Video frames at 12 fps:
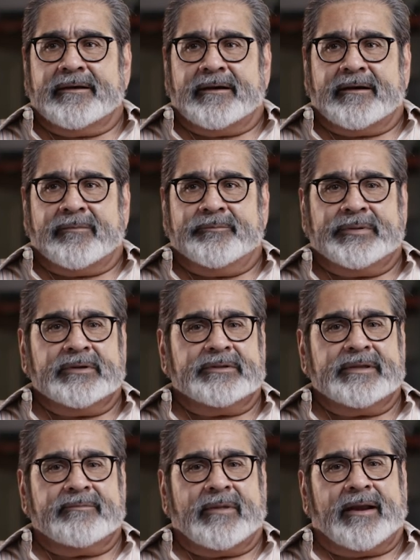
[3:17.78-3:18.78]
uh,
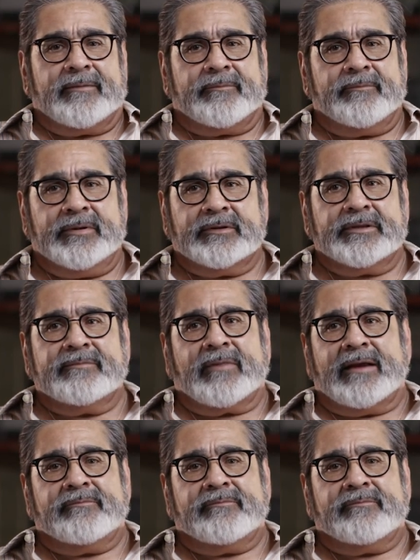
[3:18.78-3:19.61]
building my building my